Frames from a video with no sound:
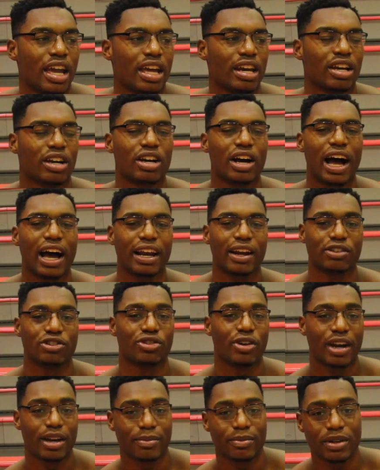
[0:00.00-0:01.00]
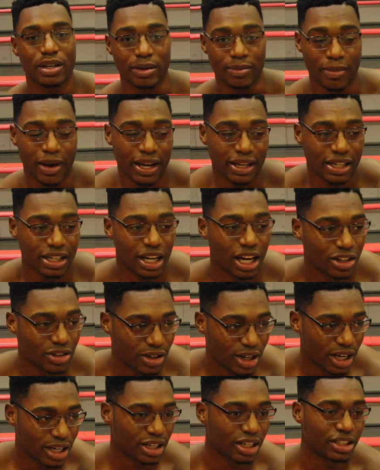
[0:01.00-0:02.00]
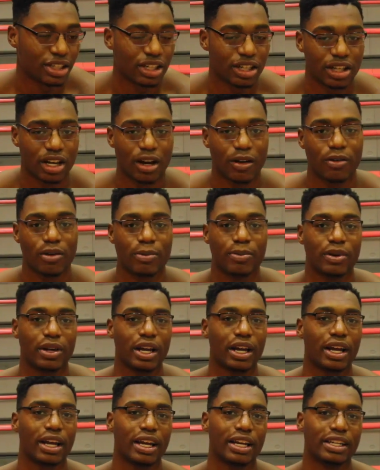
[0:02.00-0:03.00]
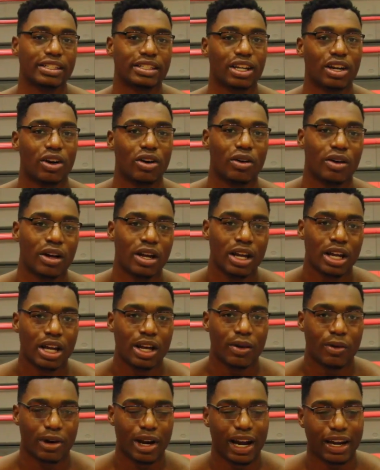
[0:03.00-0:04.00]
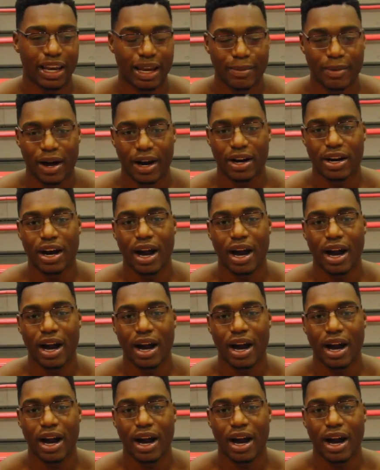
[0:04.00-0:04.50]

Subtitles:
and the guy that trained me made DeAndre Ayton into the #1 player. And so when I came out